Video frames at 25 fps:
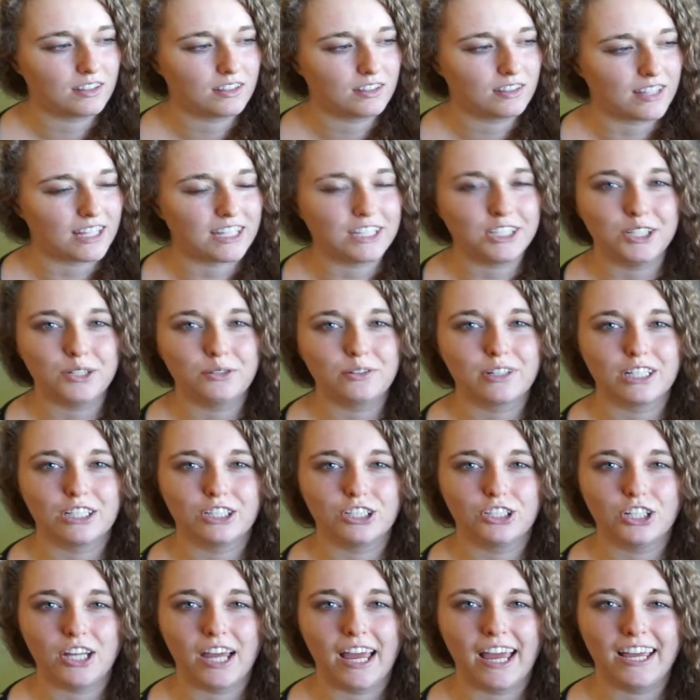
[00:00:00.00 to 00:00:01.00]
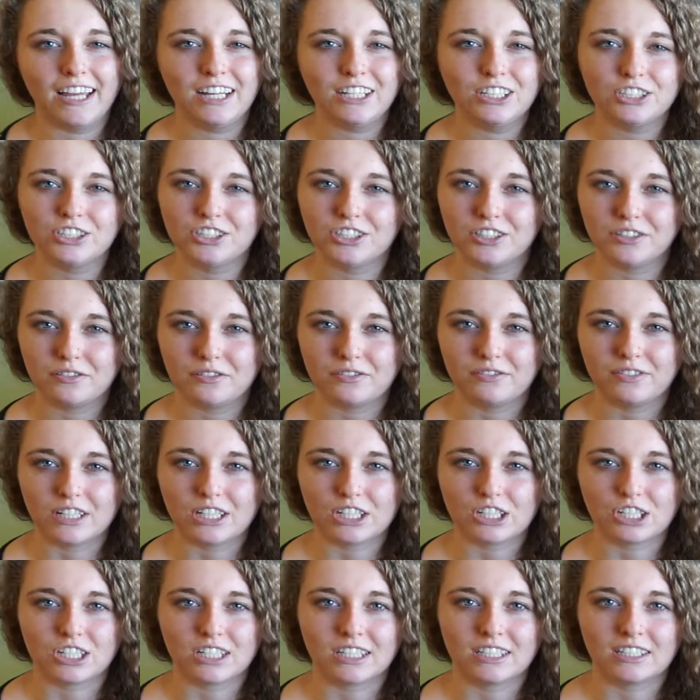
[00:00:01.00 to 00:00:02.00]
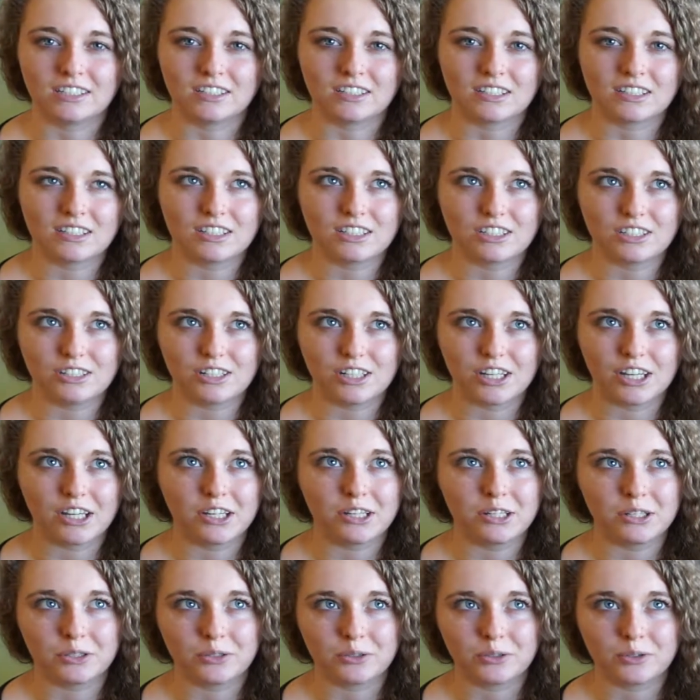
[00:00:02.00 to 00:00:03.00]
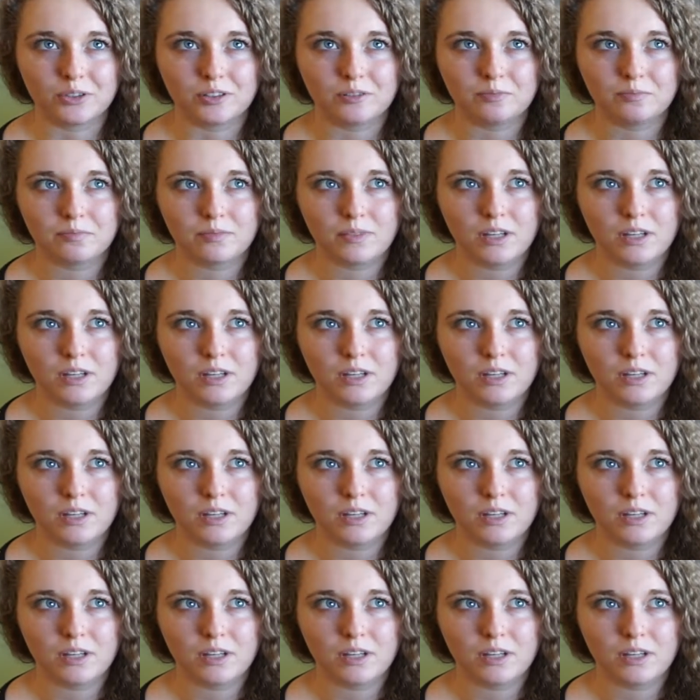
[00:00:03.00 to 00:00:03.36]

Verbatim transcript: then you could change the vision too.